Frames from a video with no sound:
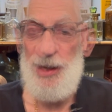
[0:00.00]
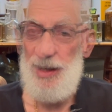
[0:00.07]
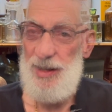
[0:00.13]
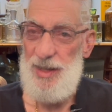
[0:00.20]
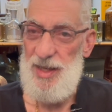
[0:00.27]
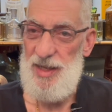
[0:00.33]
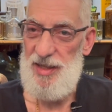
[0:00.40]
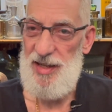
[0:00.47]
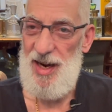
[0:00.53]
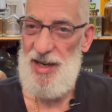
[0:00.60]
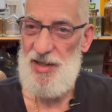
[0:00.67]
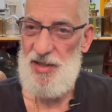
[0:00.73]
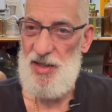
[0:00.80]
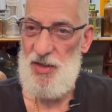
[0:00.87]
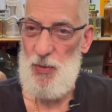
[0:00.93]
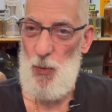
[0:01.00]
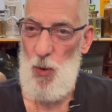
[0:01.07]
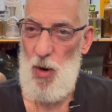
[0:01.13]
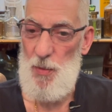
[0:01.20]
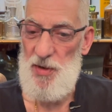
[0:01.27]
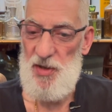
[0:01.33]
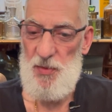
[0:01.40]
In the Intense, it's
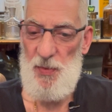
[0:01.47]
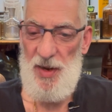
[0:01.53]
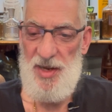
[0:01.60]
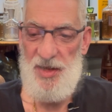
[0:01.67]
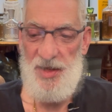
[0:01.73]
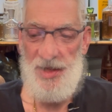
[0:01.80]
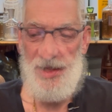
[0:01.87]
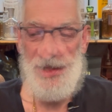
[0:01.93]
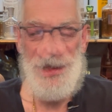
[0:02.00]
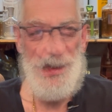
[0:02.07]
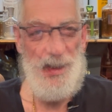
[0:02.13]
warm and spicy.